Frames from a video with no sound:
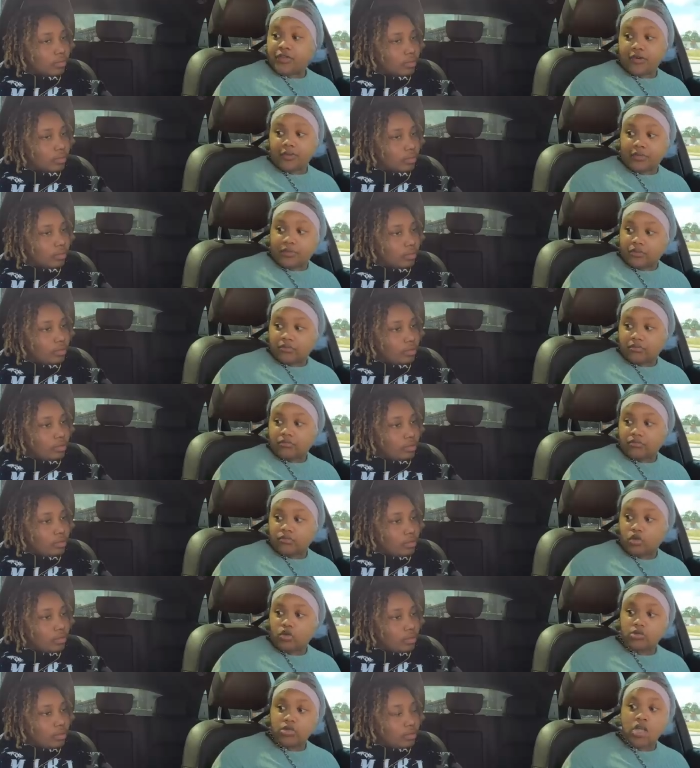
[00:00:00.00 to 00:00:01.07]
Speaker 1: you.
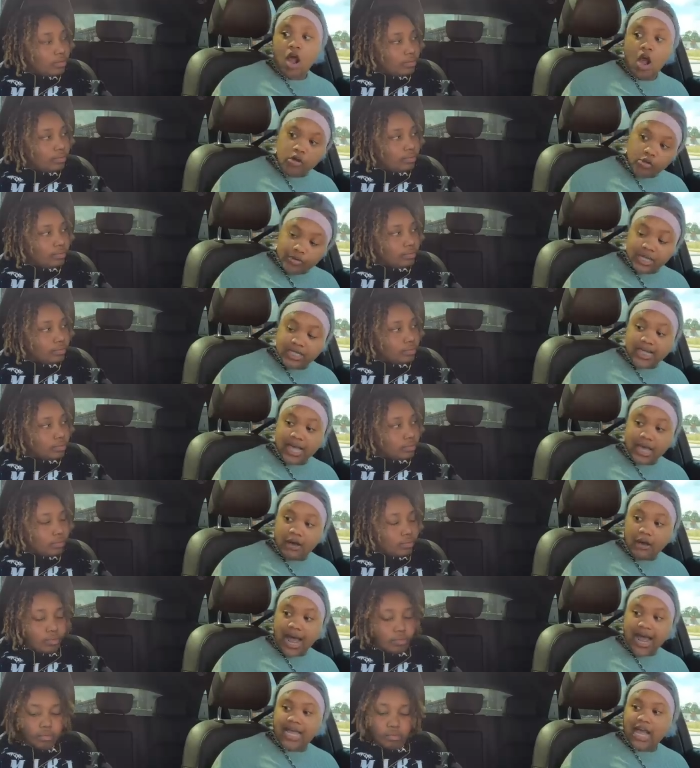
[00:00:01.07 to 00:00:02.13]
You was hungry as
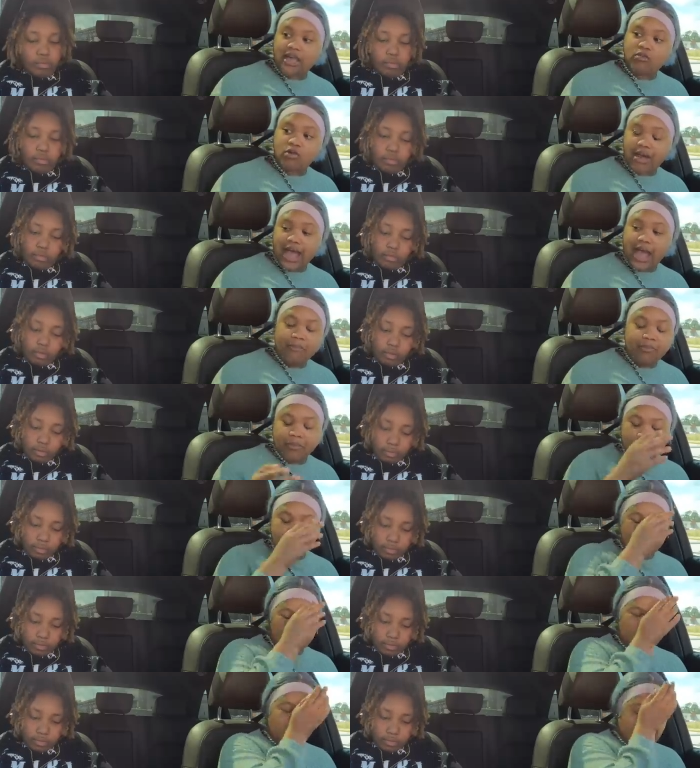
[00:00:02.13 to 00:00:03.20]
hell. I gave you a Happy
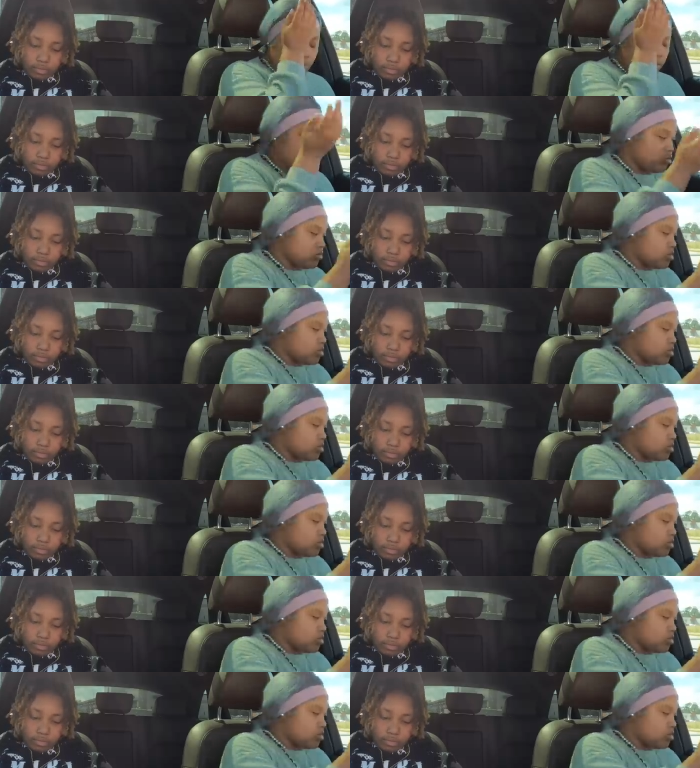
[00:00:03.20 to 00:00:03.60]
Meal. Like, what are you